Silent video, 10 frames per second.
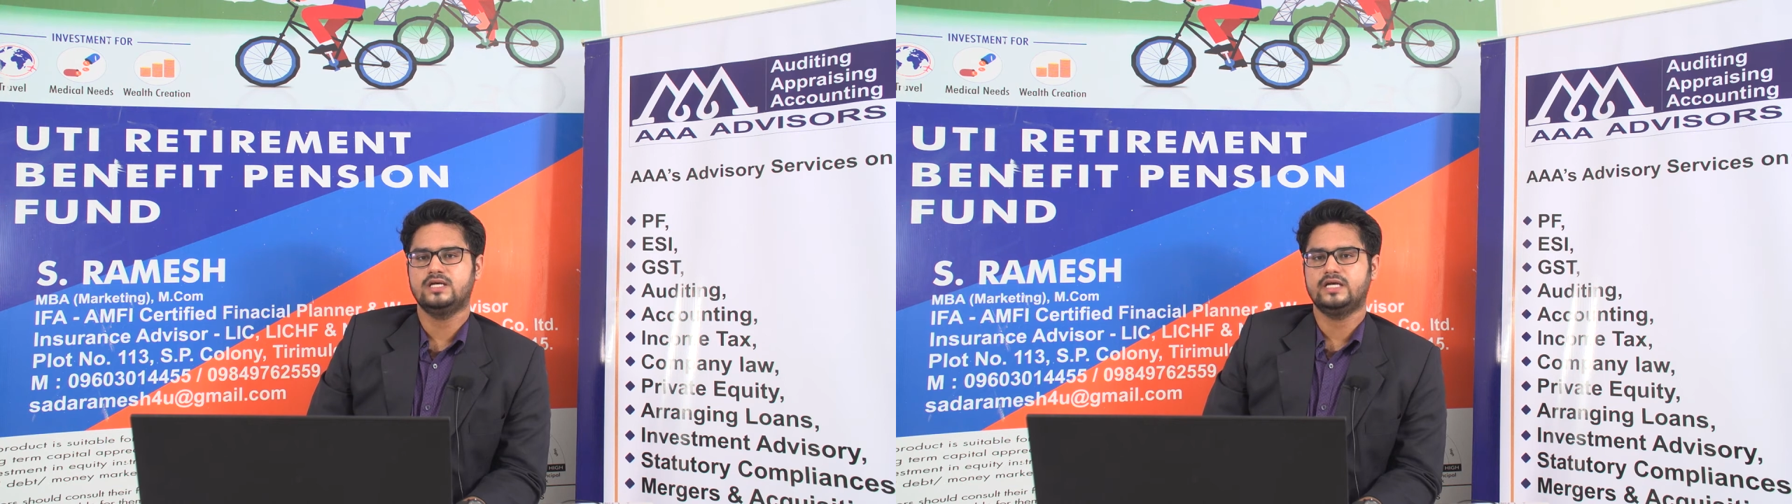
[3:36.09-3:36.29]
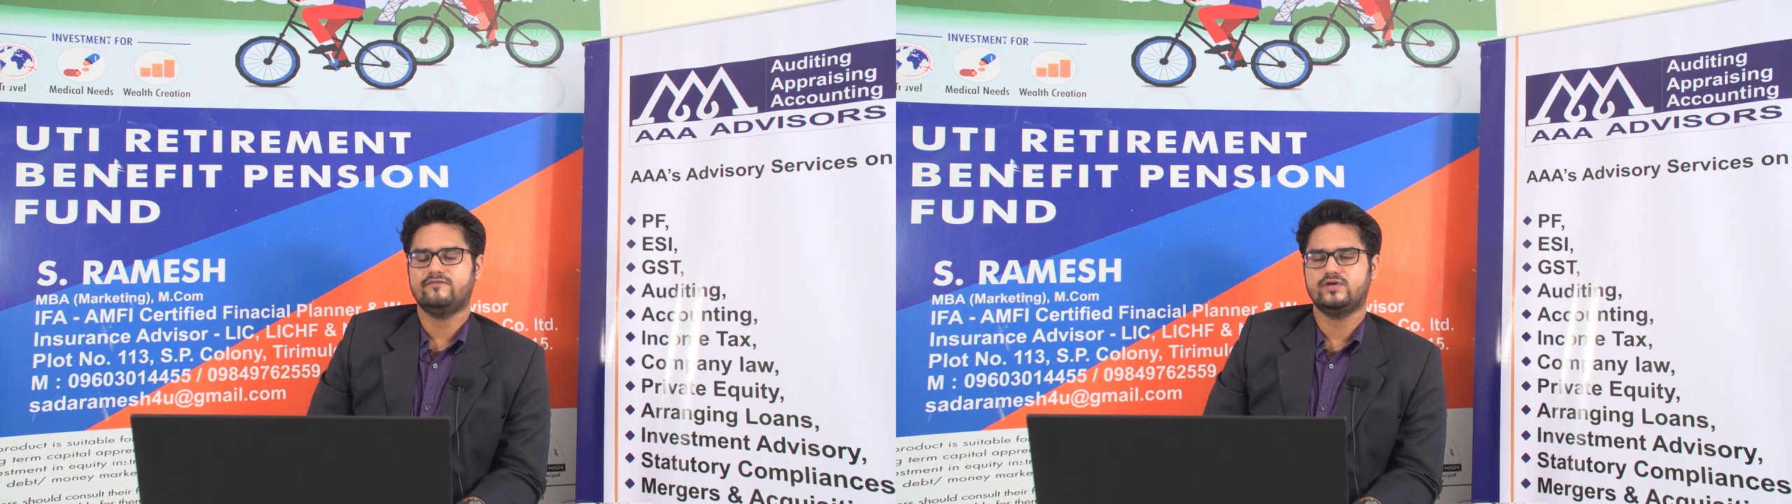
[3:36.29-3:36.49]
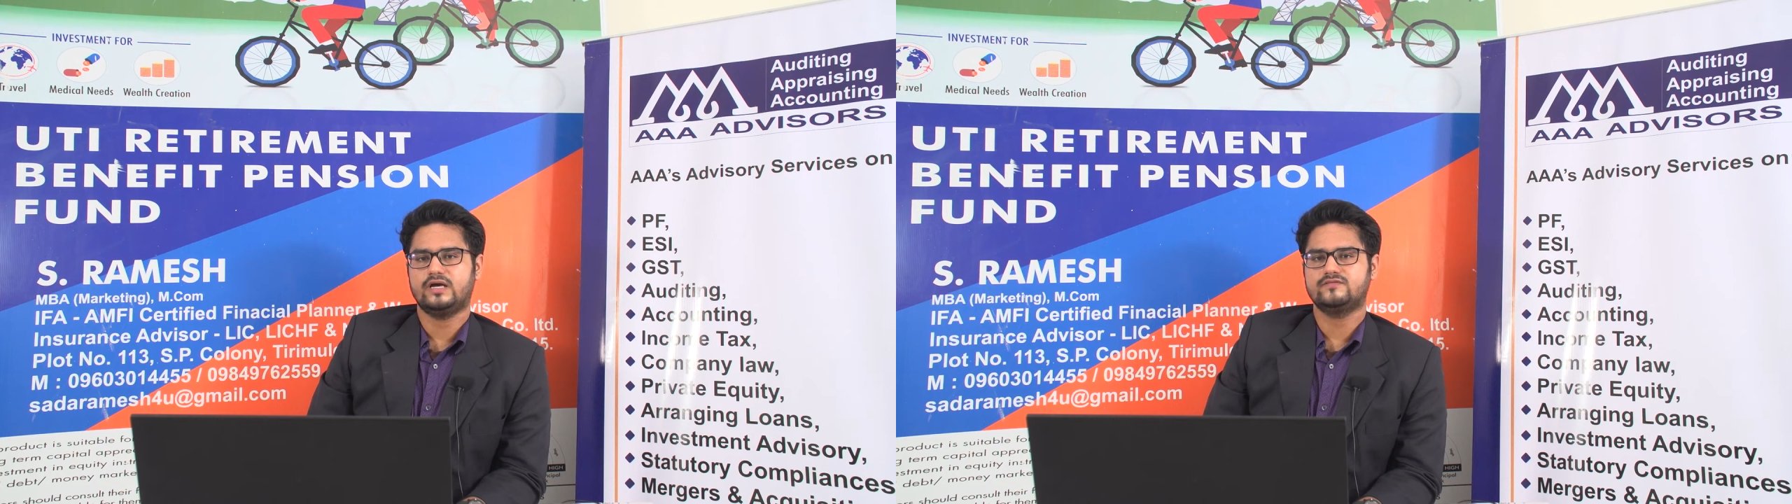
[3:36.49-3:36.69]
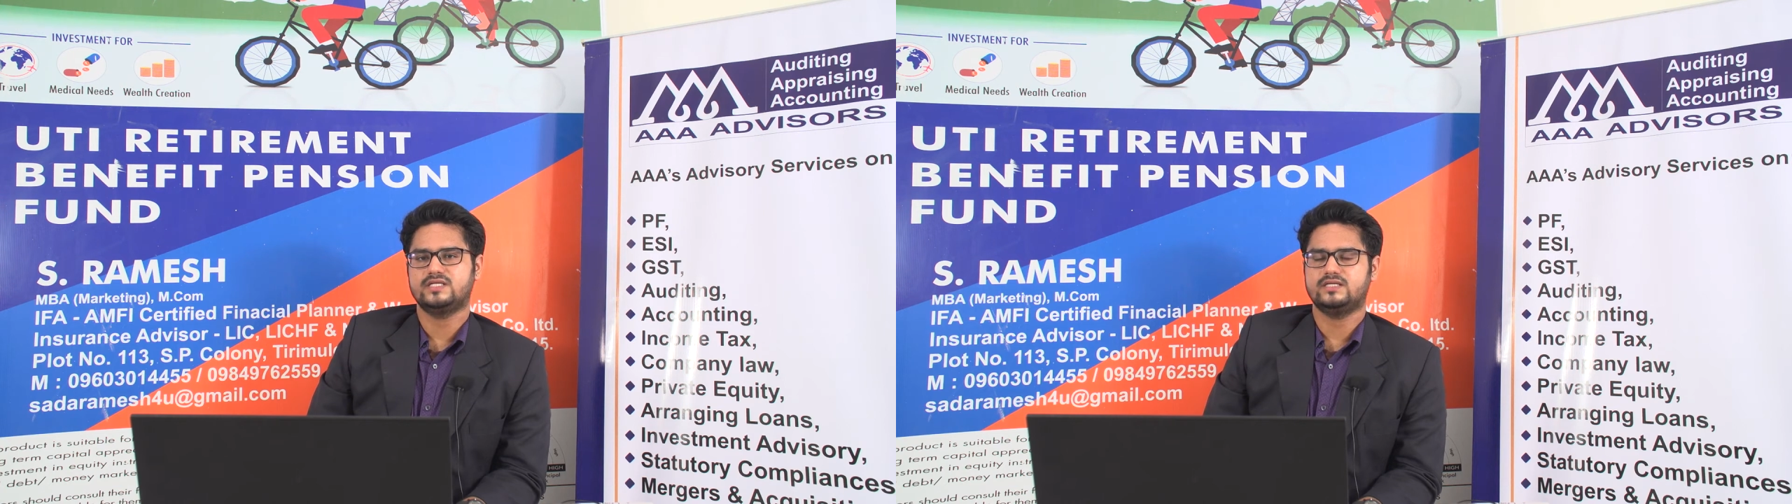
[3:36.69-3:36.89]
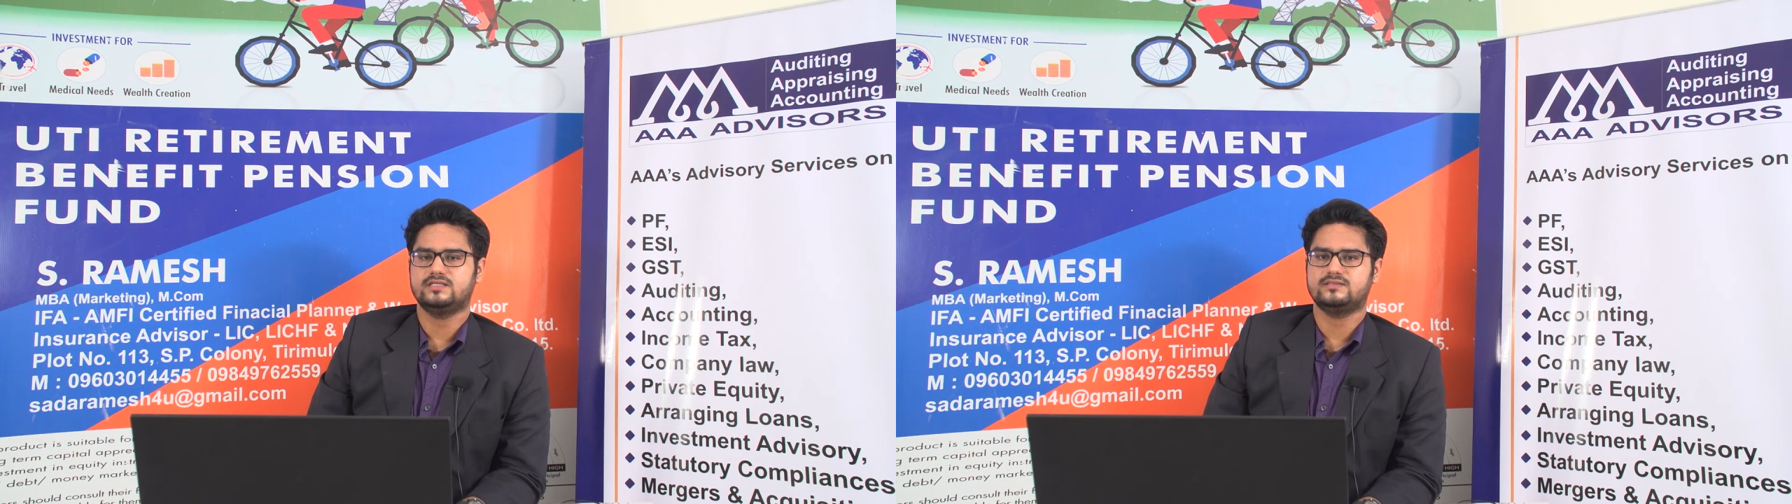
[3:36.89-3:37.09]
If you have
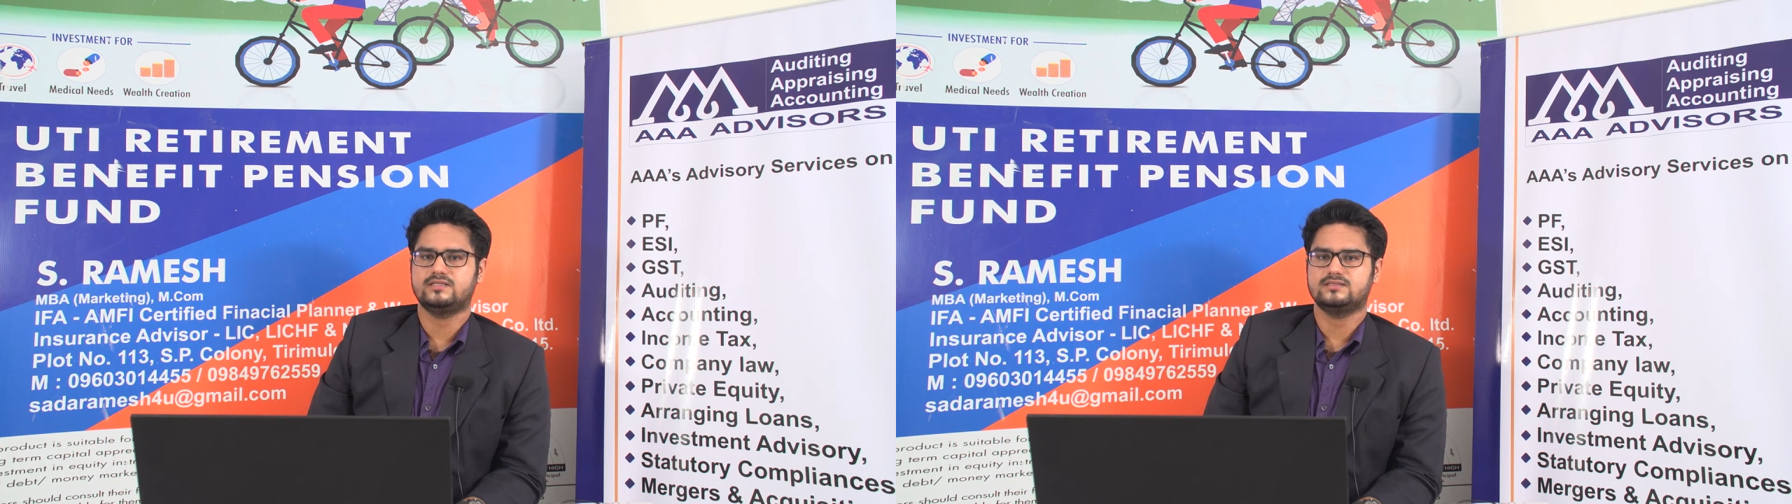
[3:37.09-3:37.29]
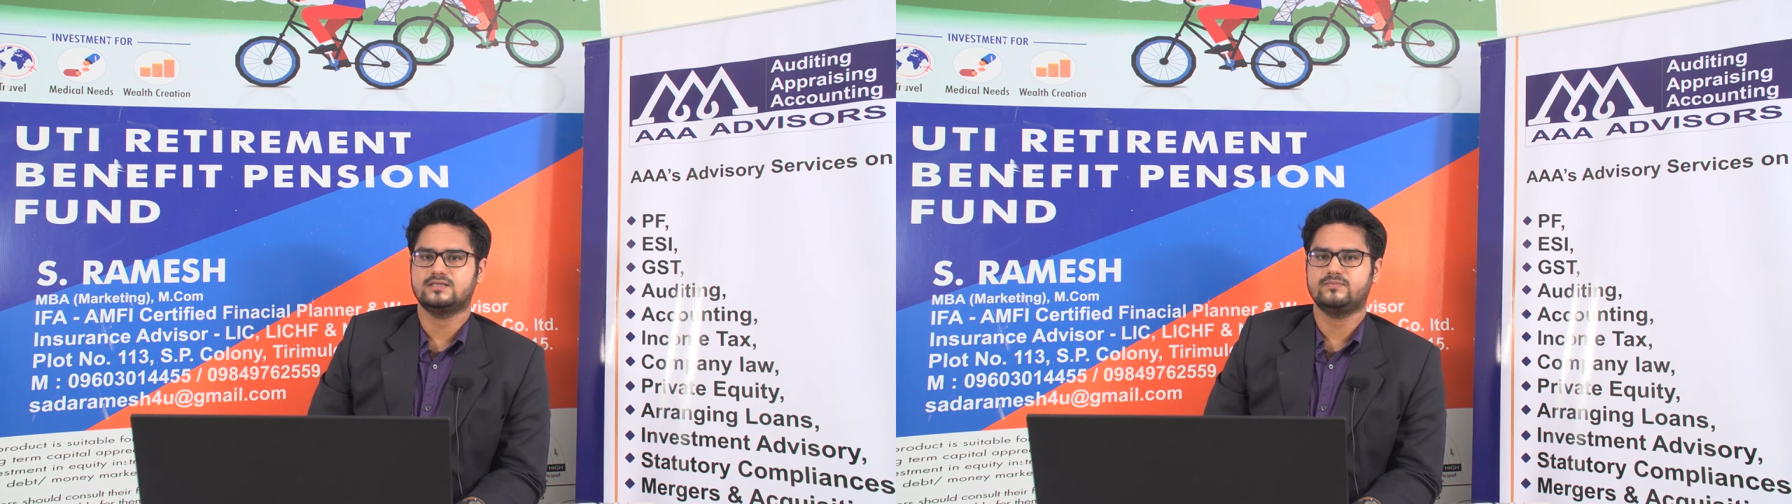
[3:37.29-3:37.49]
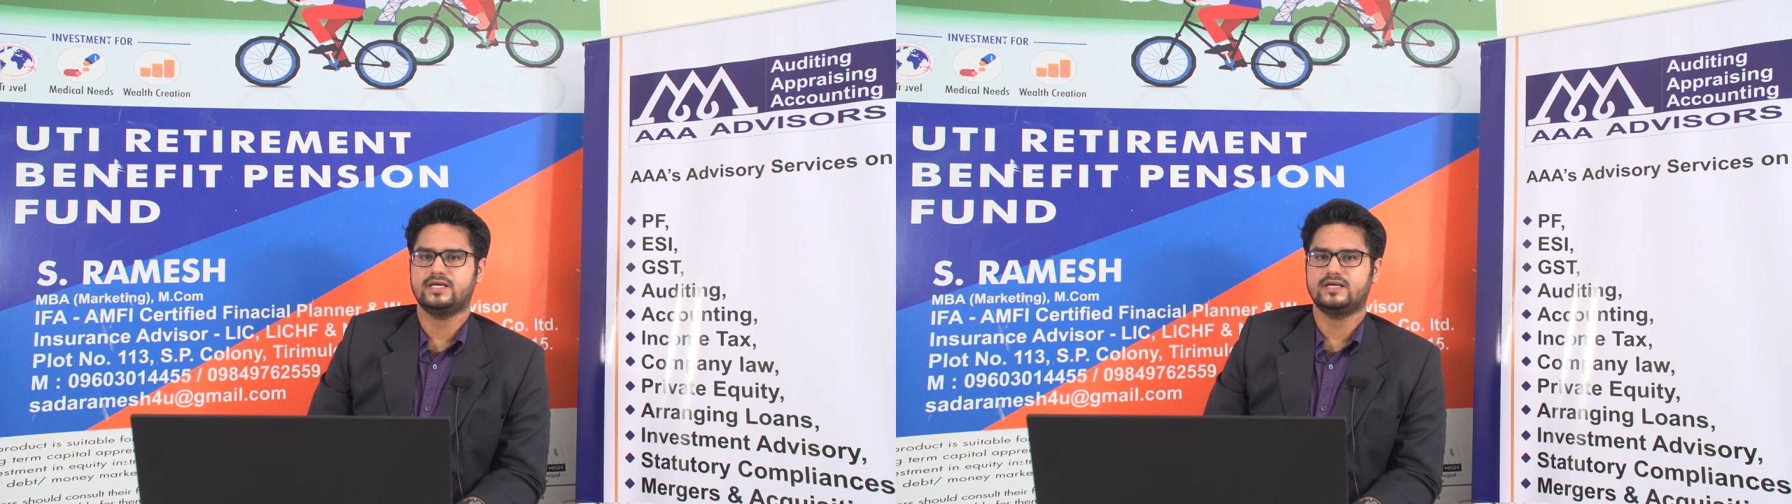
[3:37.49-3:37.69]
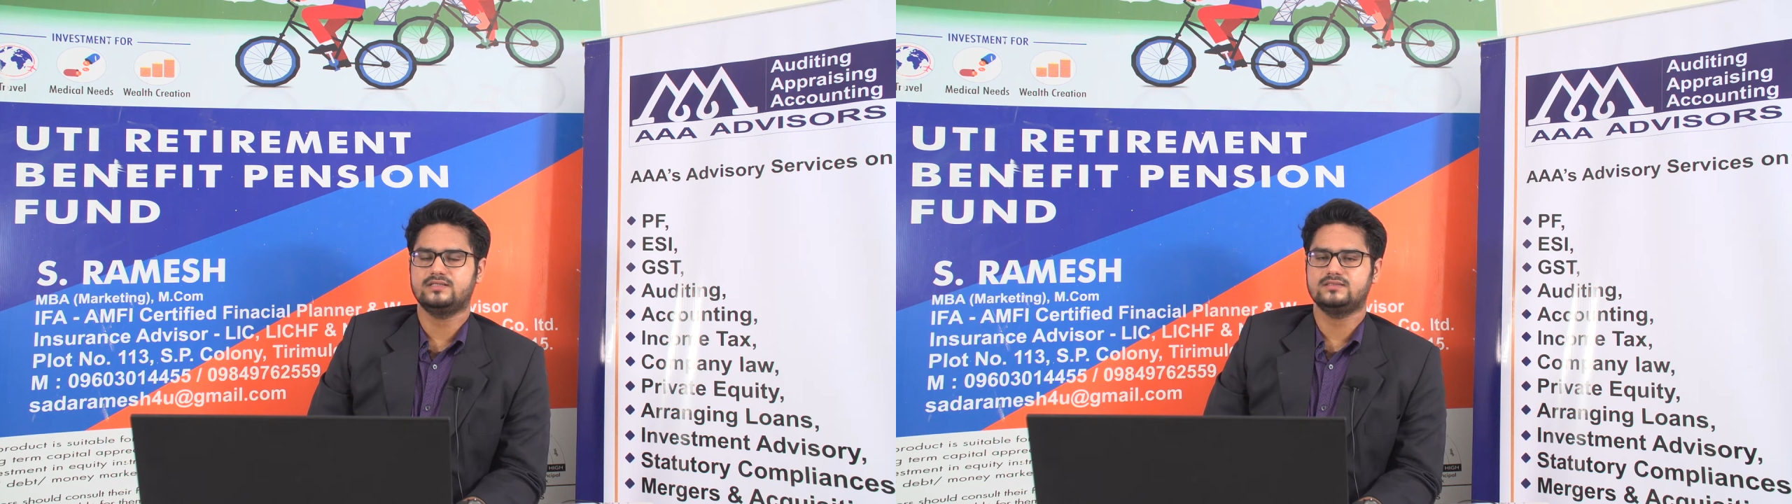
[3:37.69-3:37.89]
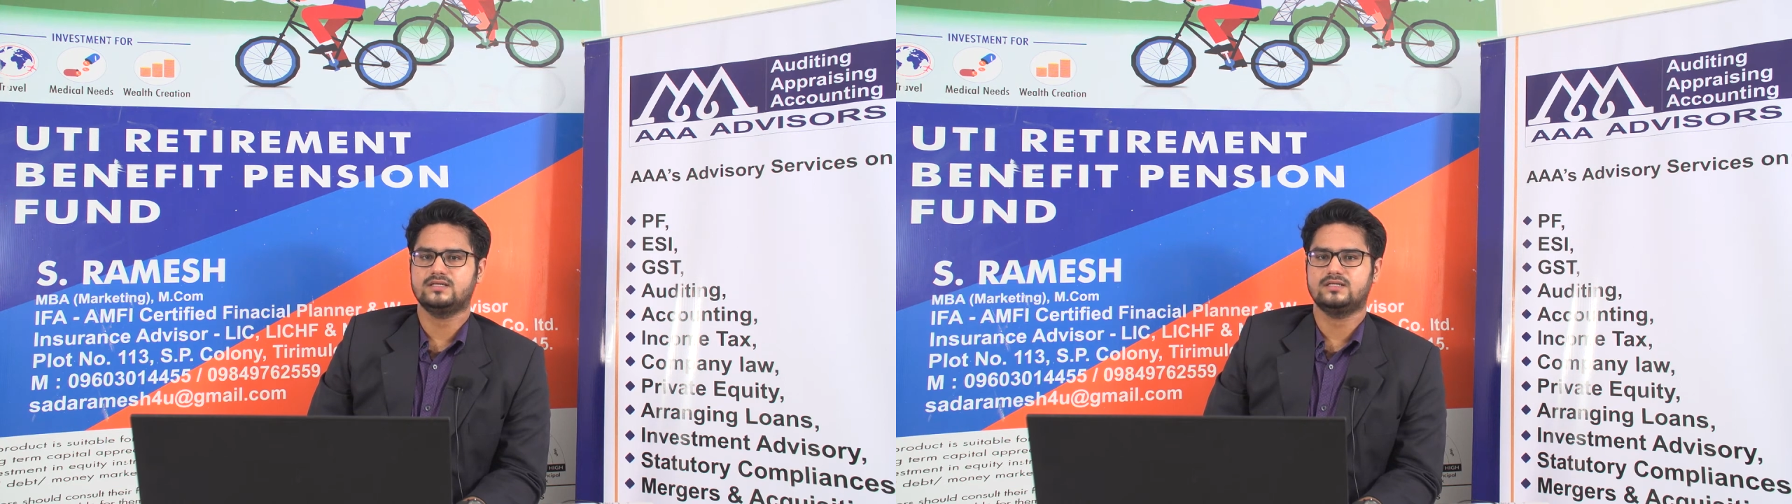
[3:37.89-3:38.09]
senior citizen parents,